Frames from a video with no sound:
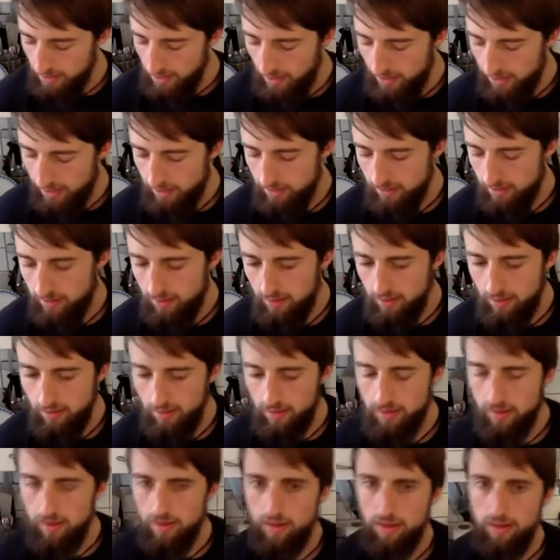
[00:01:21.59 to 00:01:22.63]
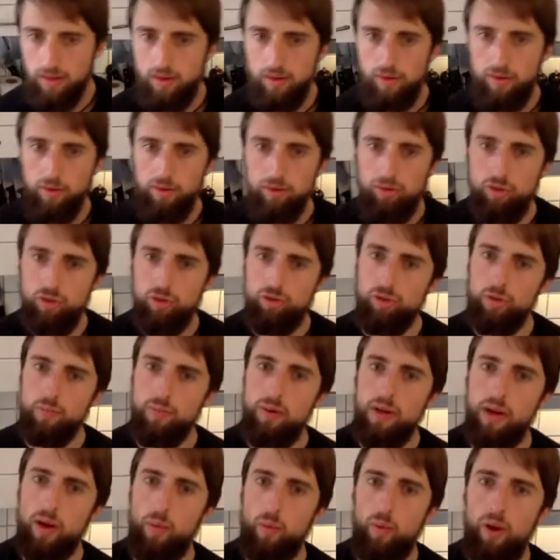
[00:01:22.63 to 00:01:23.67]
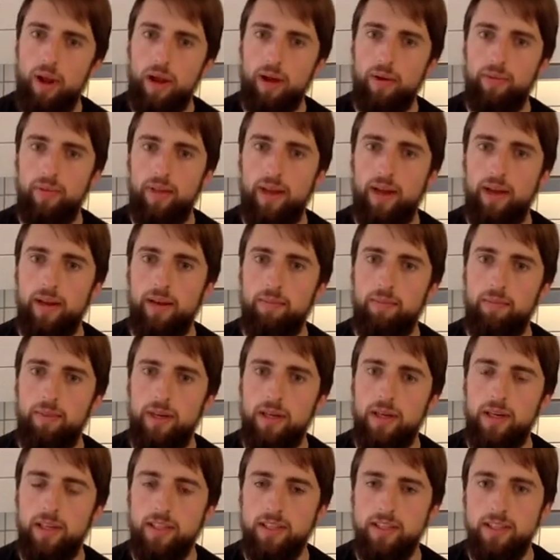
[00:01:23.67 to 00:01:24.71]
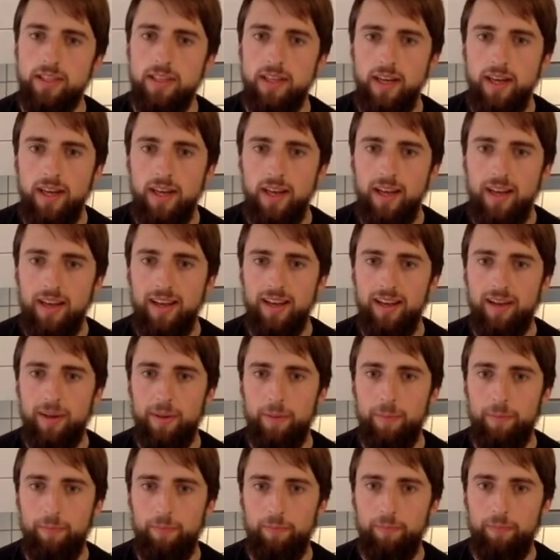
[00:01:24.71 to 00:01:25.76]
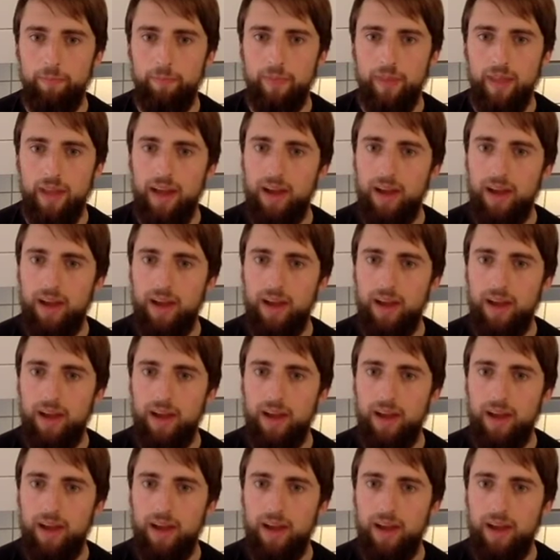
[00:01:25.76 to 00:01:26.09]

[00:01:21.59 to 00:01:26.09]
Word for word: and you should be aware of that because um,